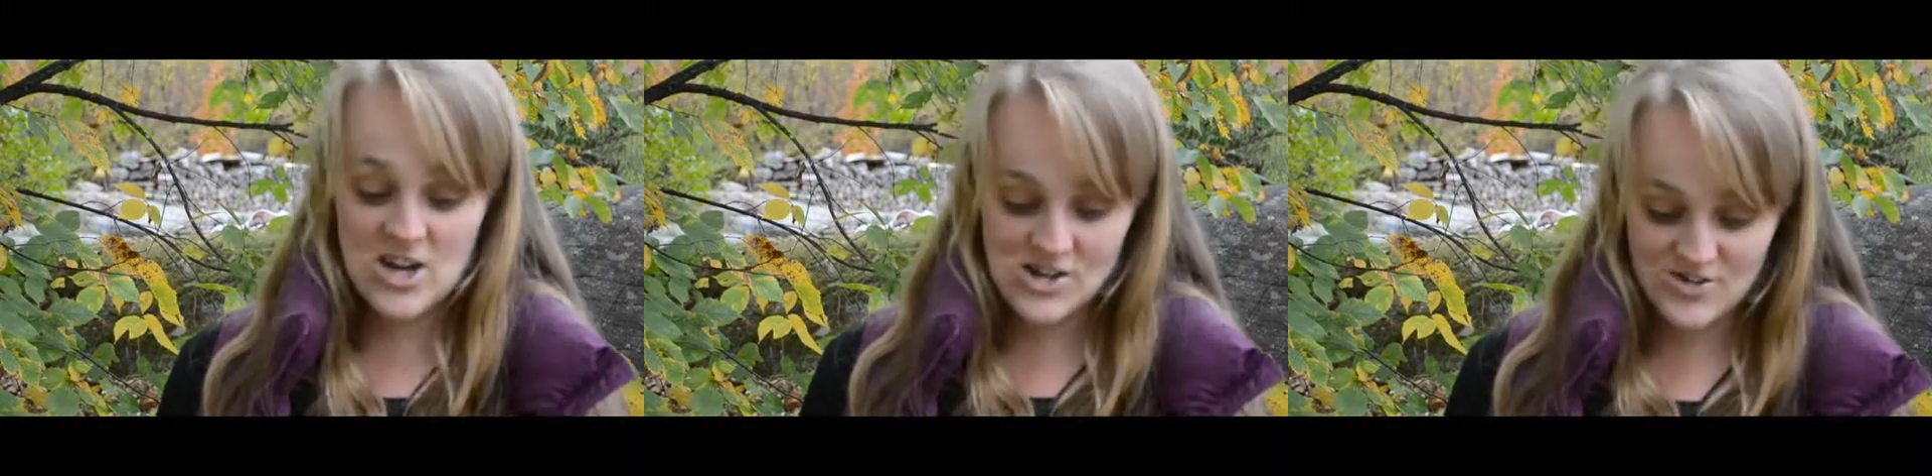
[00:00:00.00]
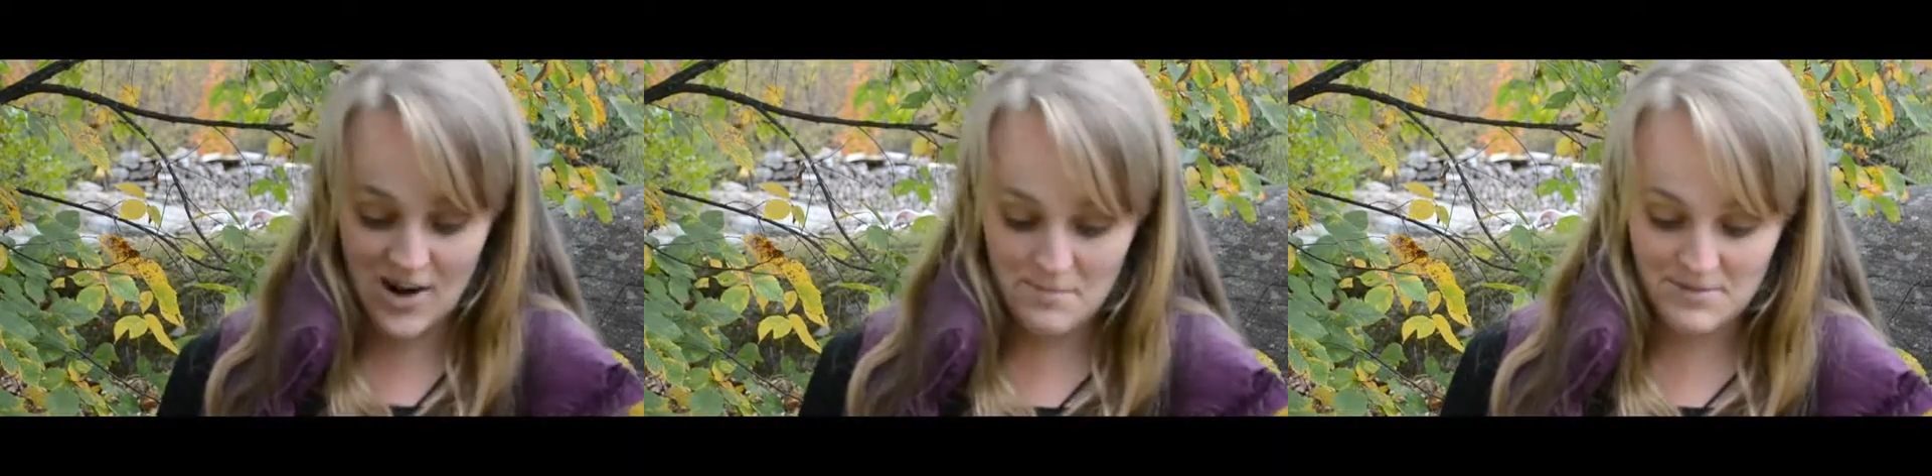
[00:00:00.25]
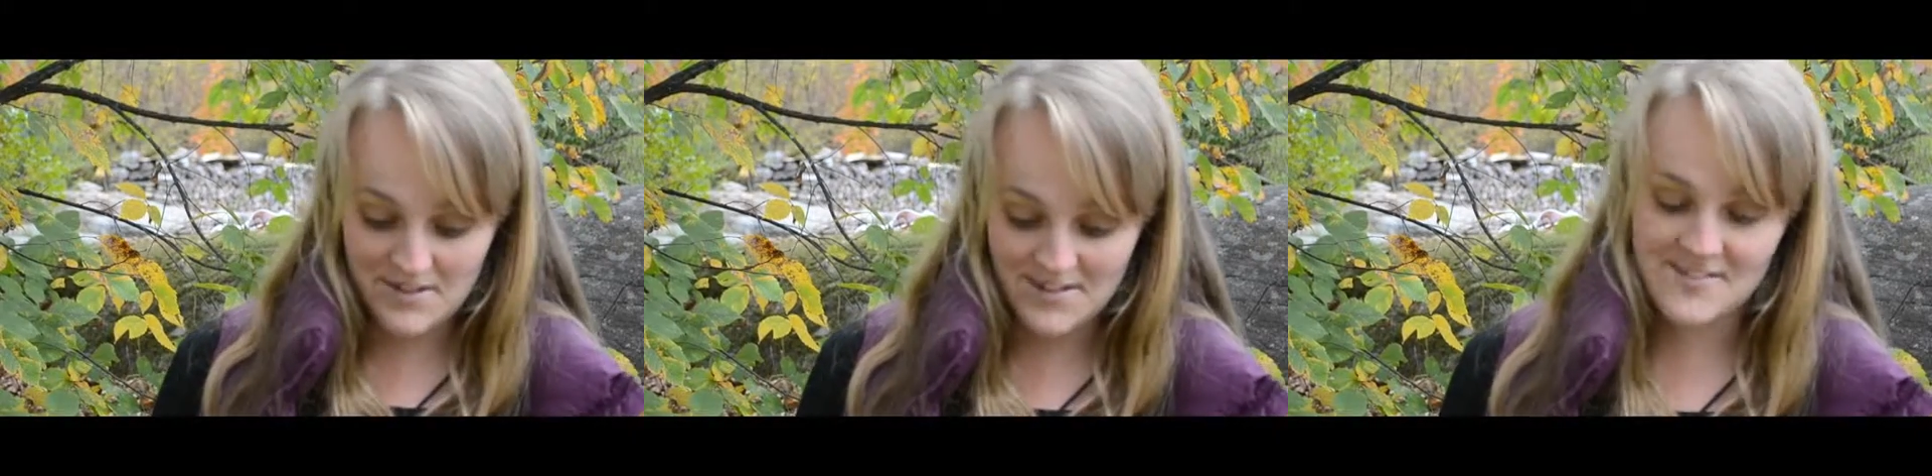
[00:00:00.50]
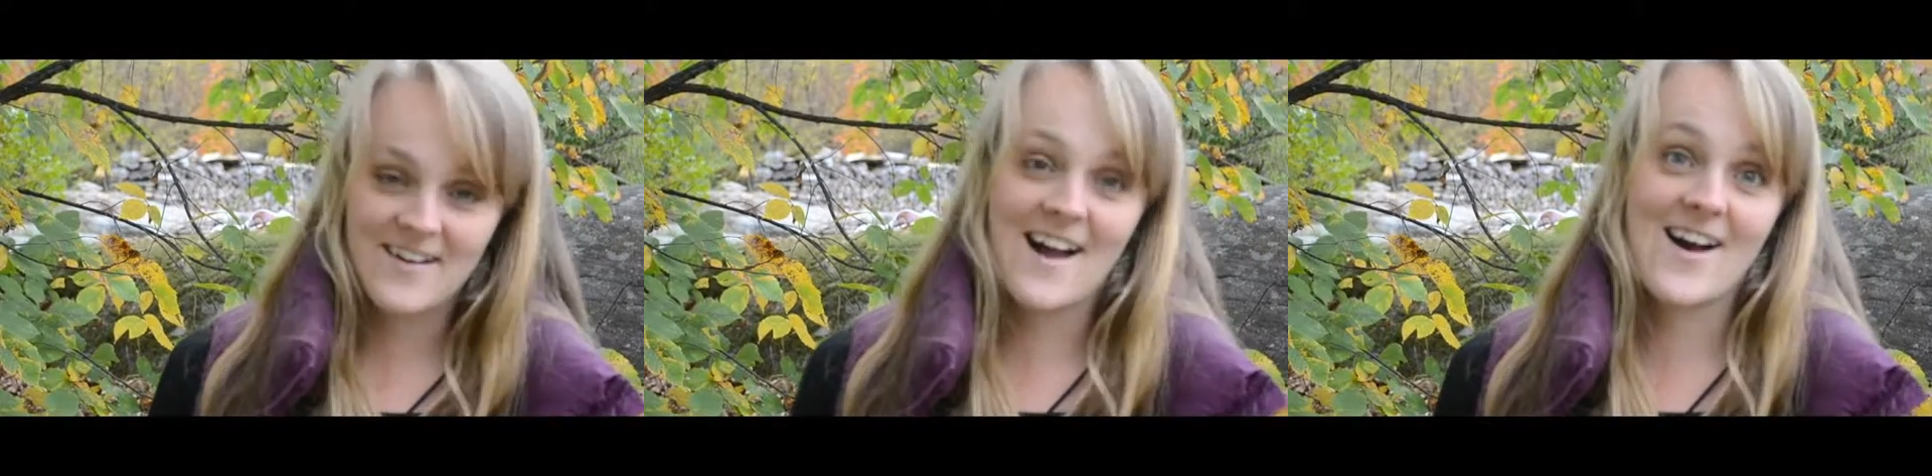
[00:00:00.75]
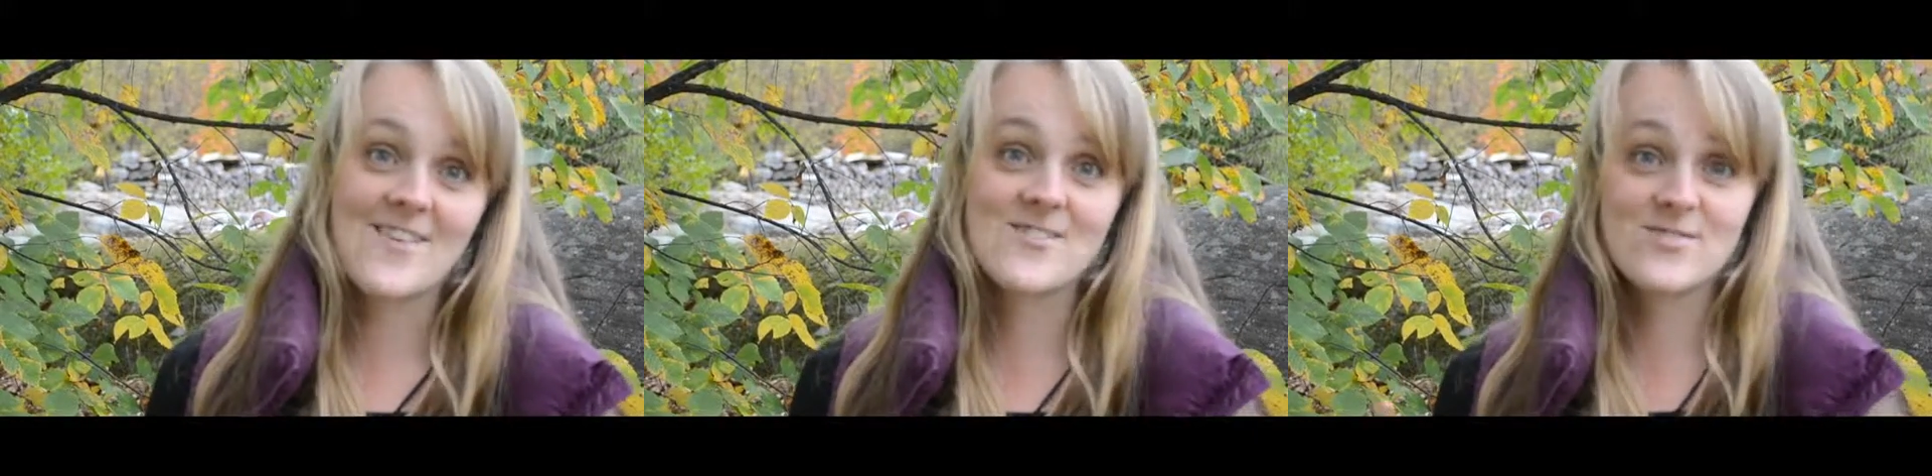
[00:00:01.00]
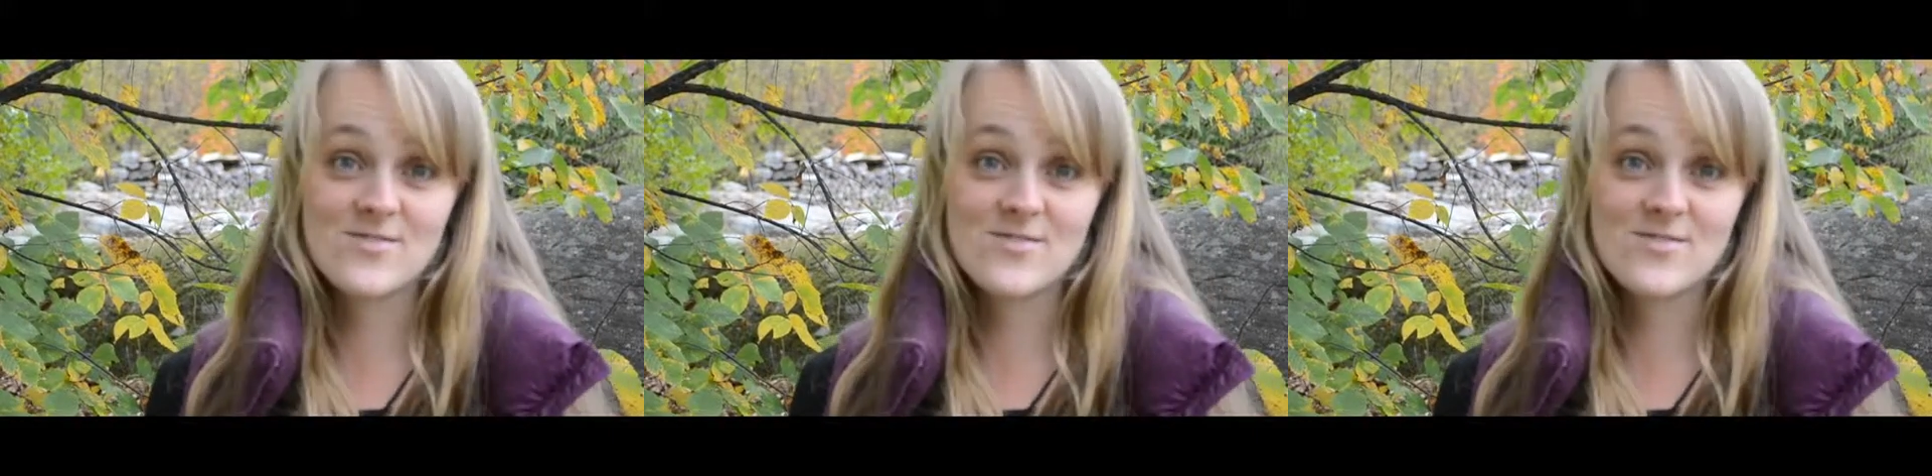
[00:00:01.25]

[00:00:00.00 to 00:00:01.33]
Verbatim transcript: dropping to the ground,